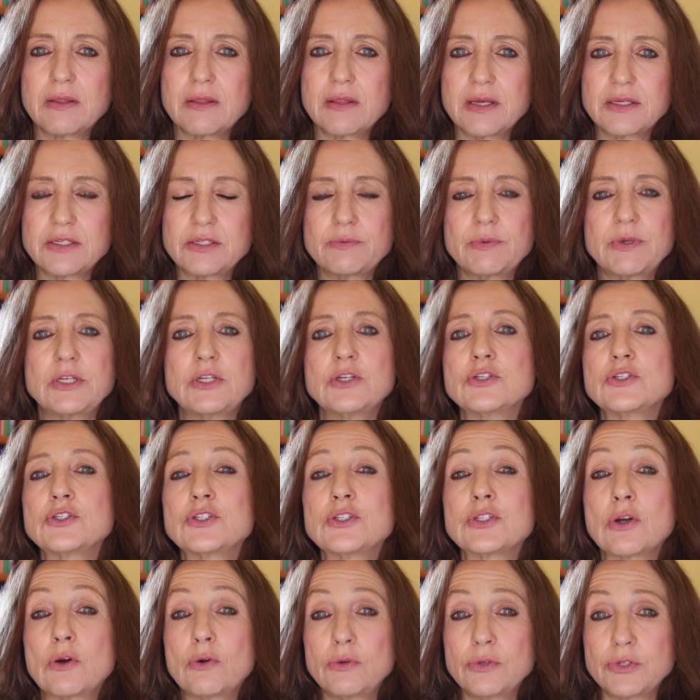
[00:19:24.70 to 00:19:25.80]
That's when your
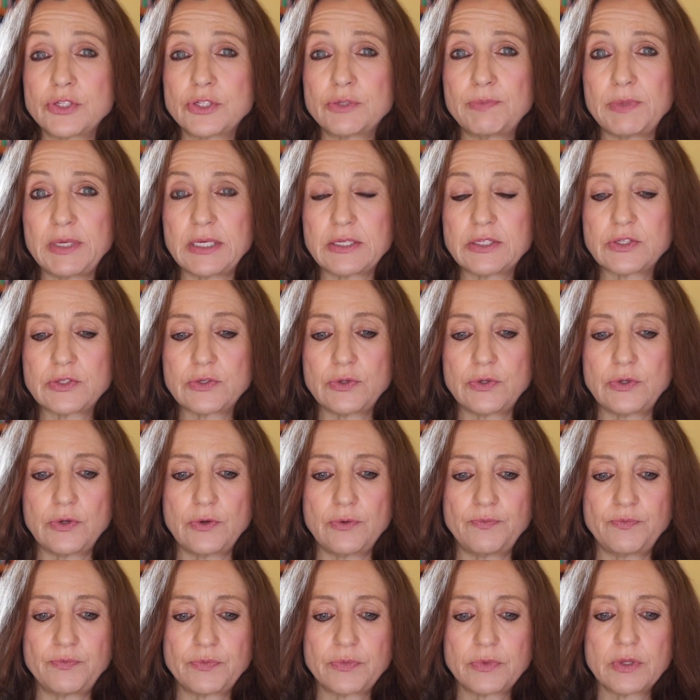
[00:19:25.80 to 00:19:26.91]
soul speaks to you.
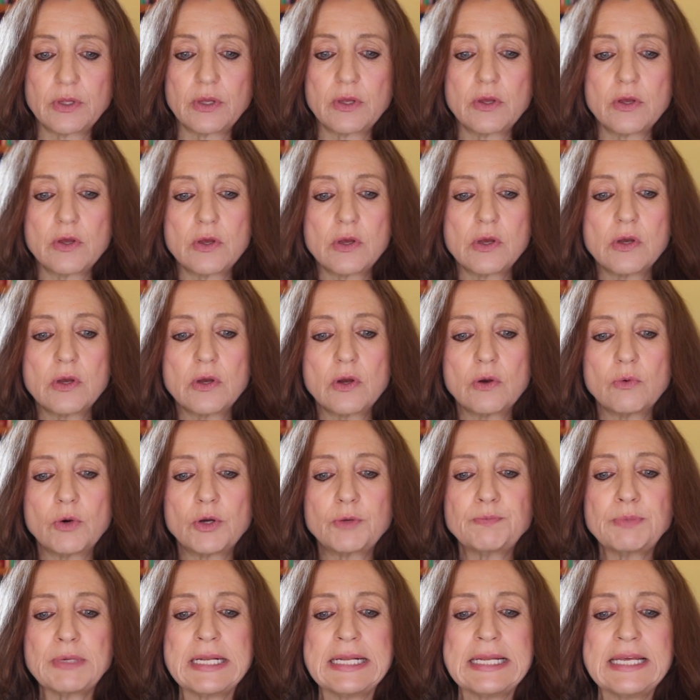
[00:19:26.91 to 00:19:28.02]

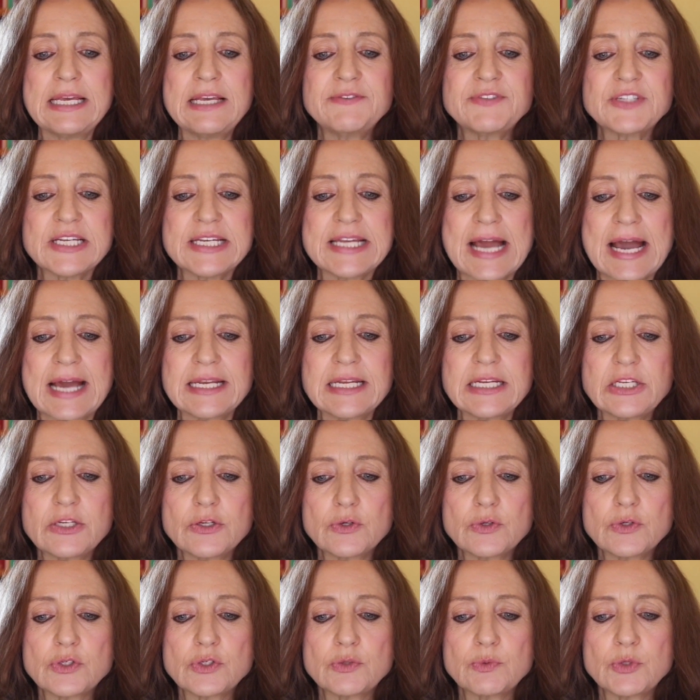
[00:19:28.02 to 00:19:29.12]
What beliefs and
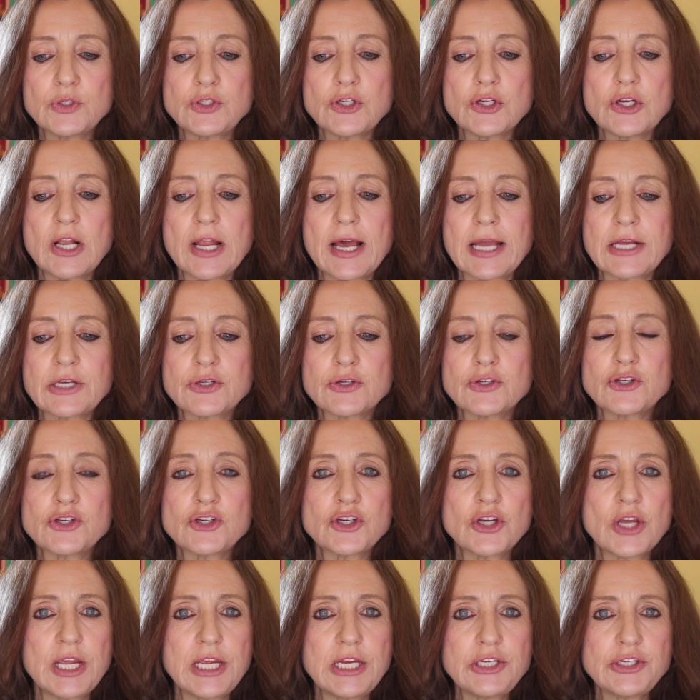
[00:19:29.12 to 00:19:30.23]
attitudes would you like to
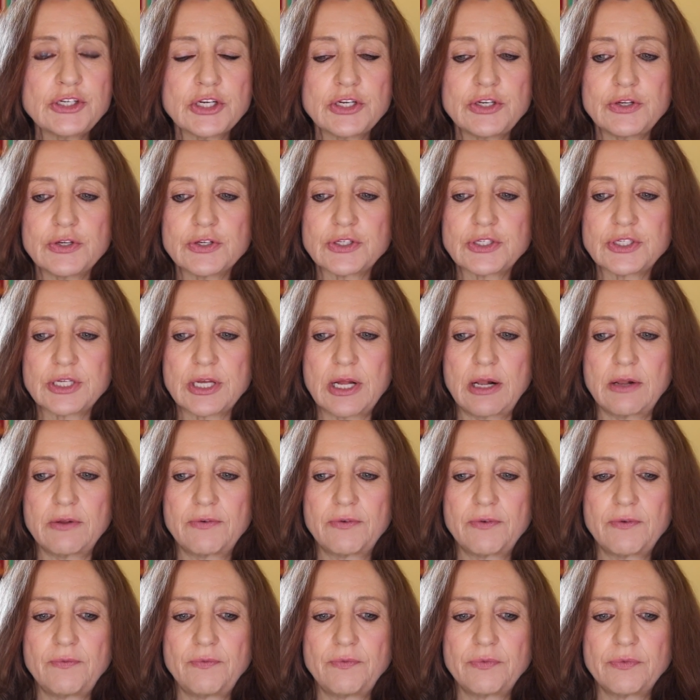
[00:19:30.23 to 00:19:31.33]
change in
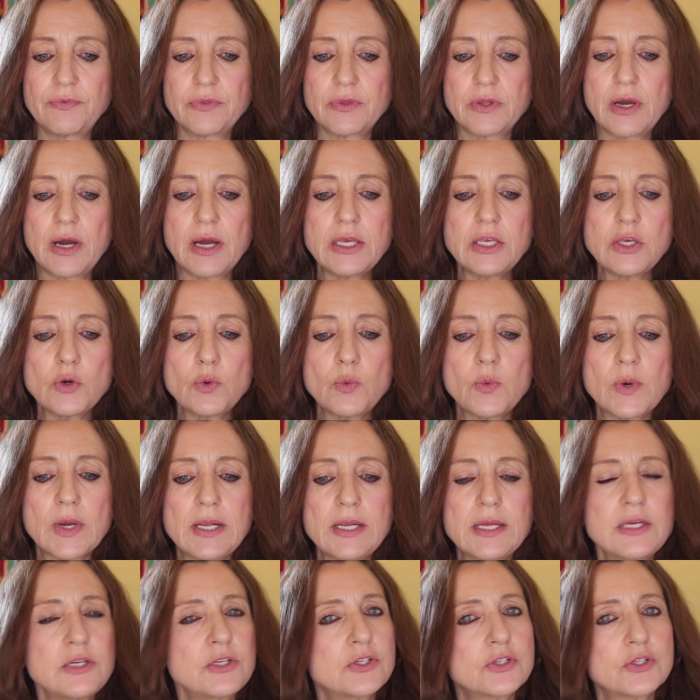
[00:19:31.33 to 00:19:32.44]
yourself? Are you
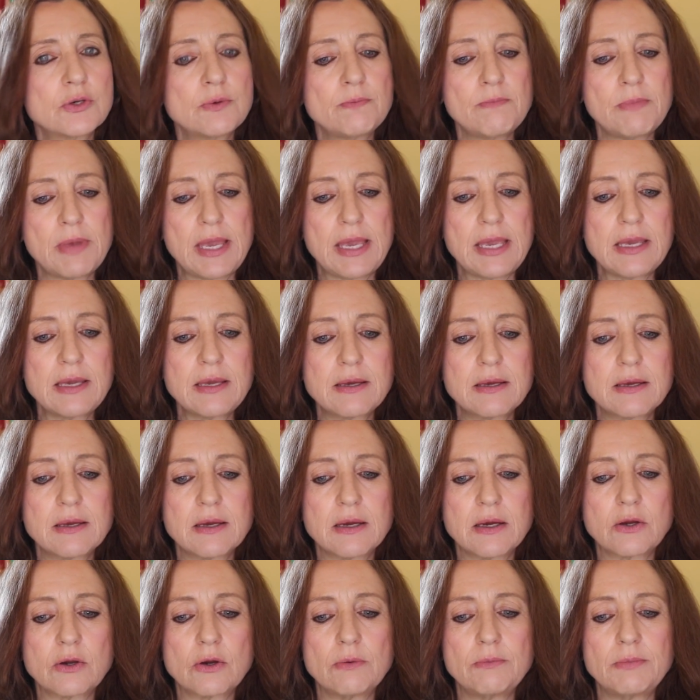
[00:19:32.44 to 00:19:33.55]
willing to make
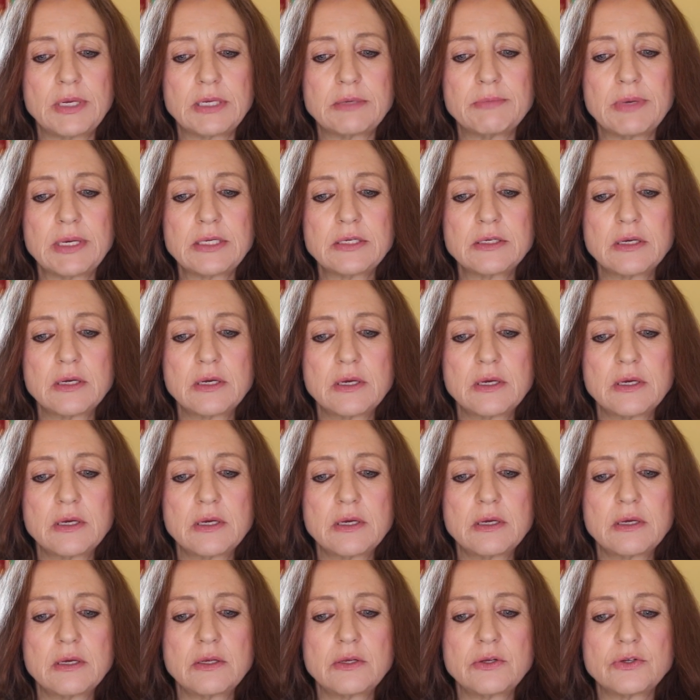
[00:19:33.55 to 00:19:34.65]
a commitment
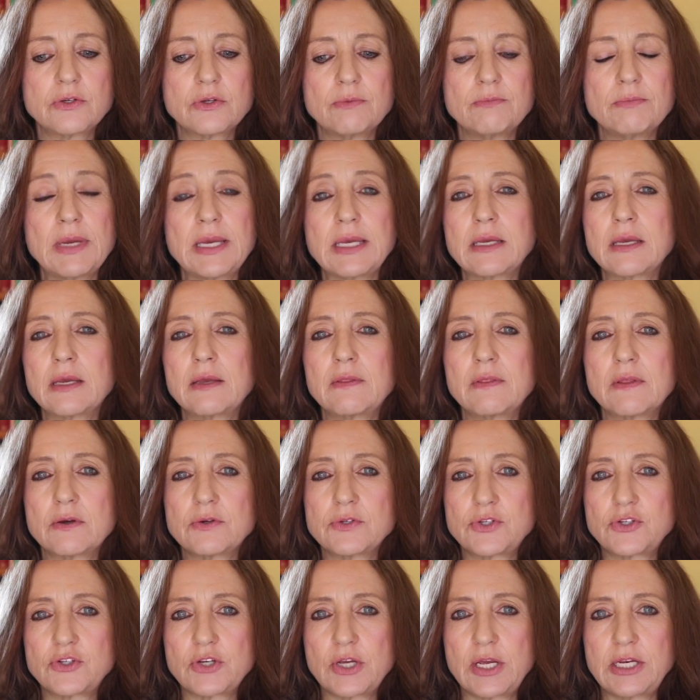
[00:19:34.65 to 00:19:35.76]
to making
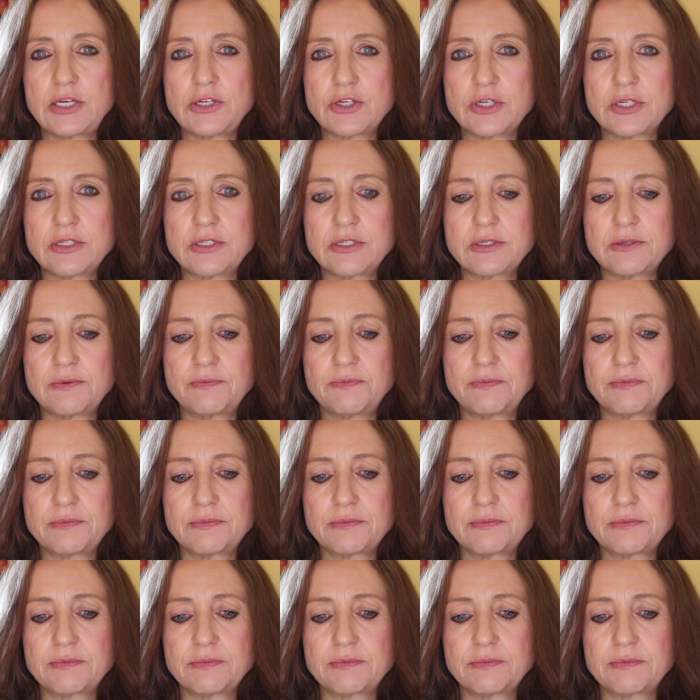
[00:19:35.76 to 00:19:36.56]
those changes?